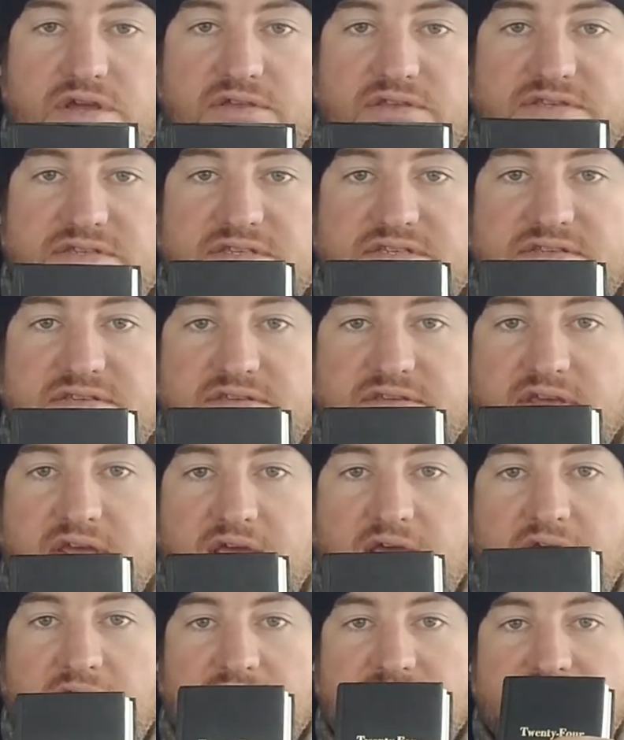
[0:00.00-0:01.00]
This is
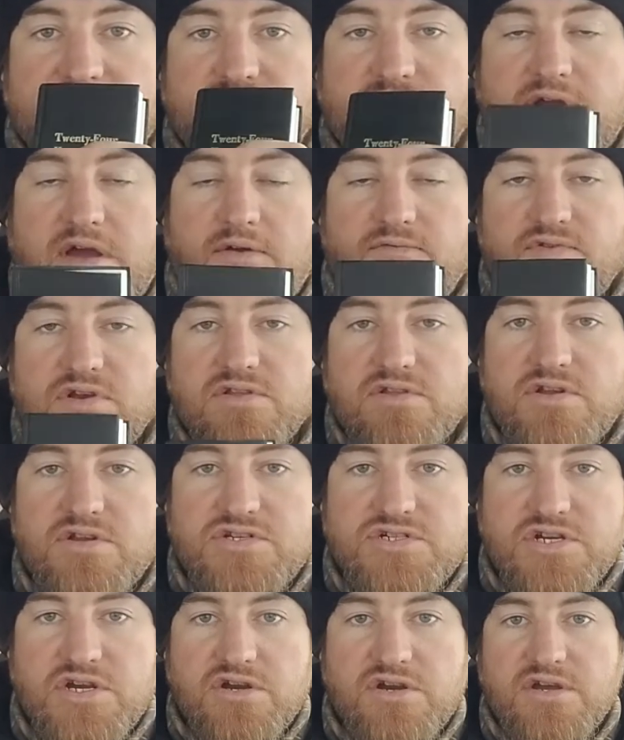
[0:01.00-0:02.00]
this is recovery
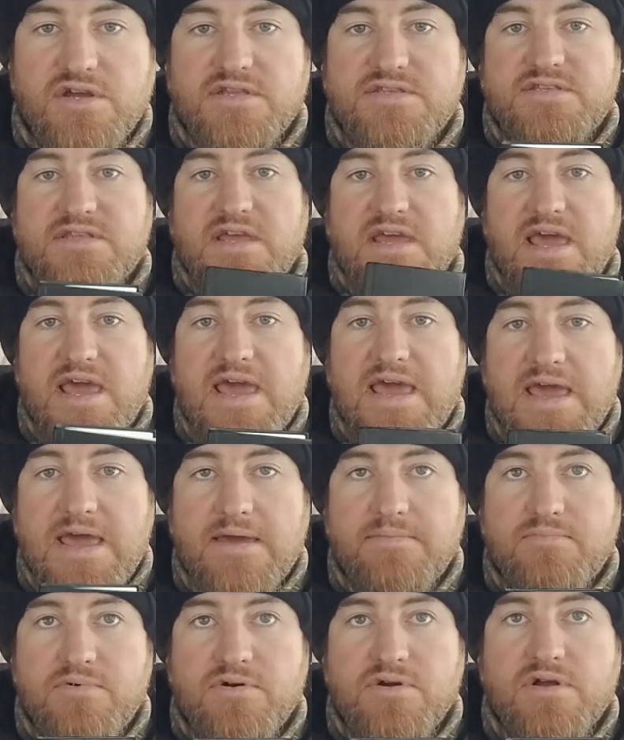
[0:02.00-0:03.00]
literature. It's the
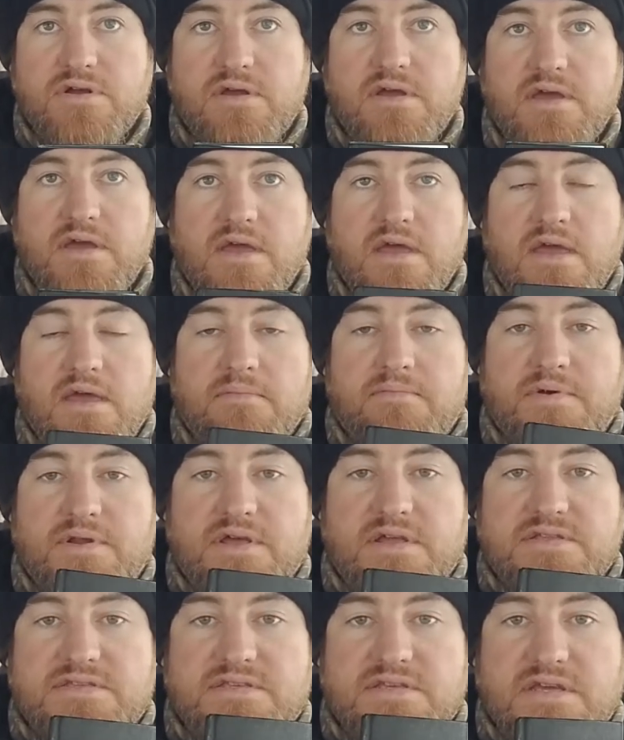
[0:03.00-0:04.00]
AA book, but
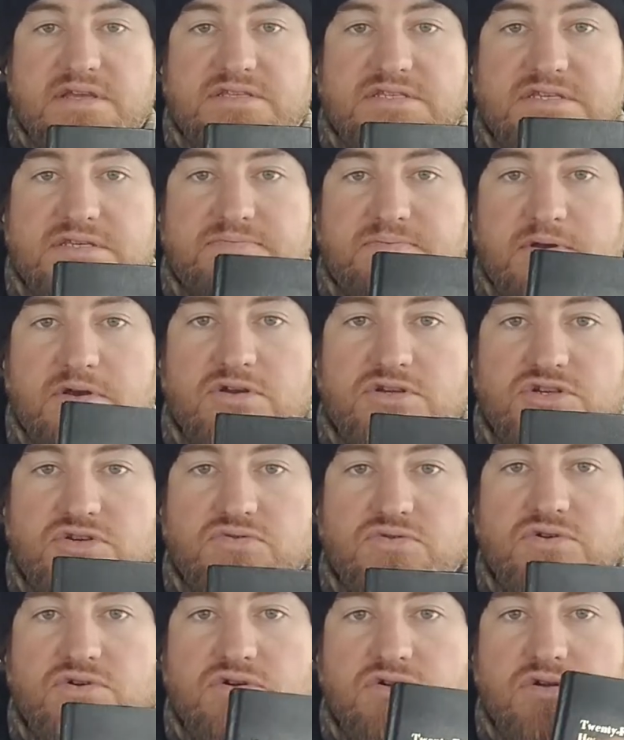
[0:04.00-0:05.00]
it's it's
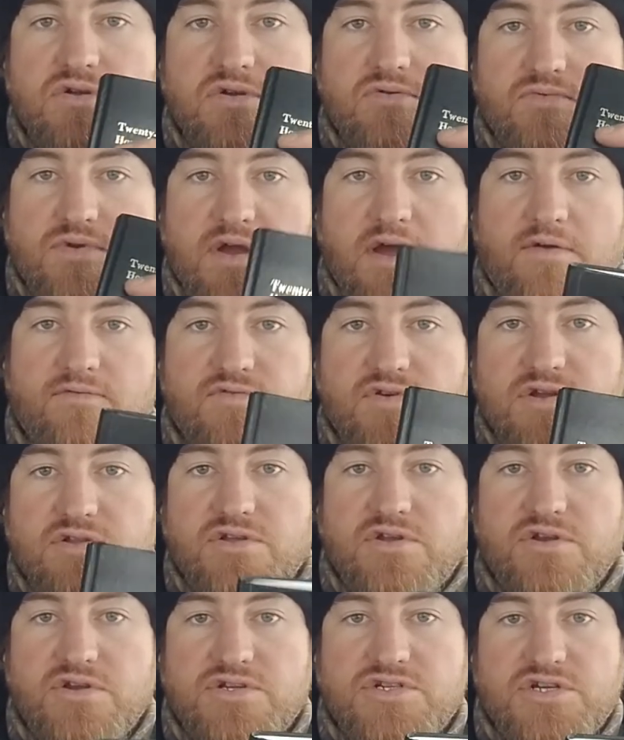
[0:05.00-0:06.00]
spiritual recovery
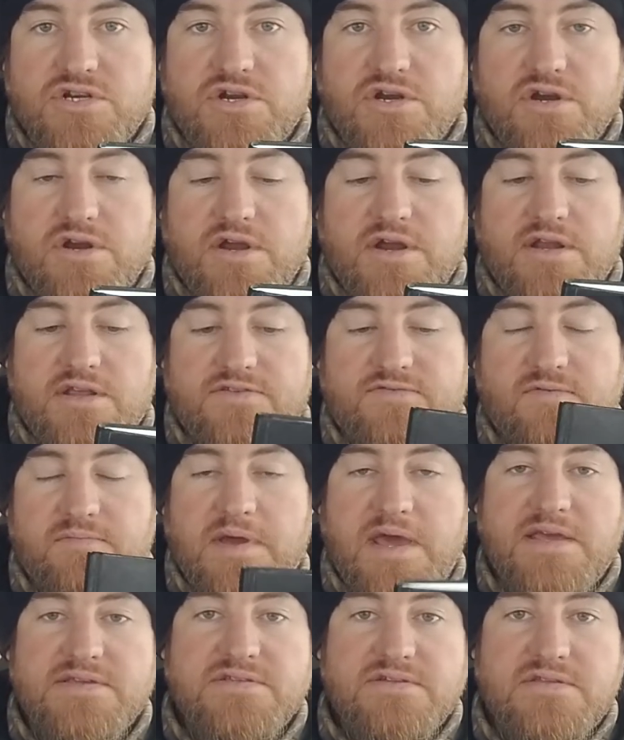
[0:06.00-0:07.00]
literature, and it's from
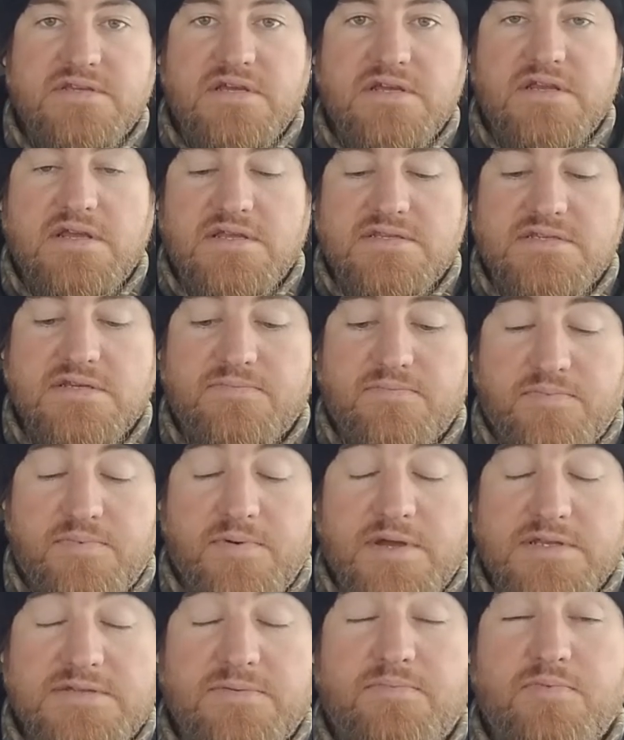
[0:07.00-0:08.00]
Hazelden. It's a
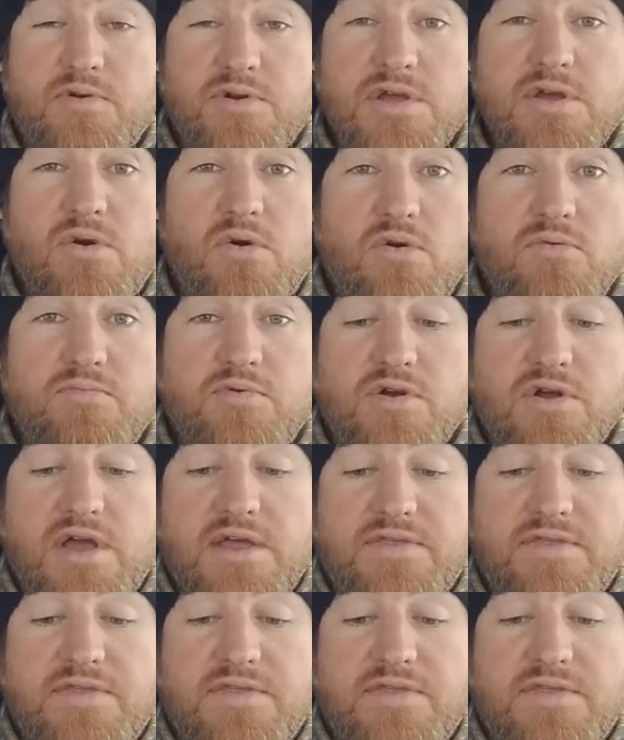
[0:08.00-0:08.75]
it's a pretty old book.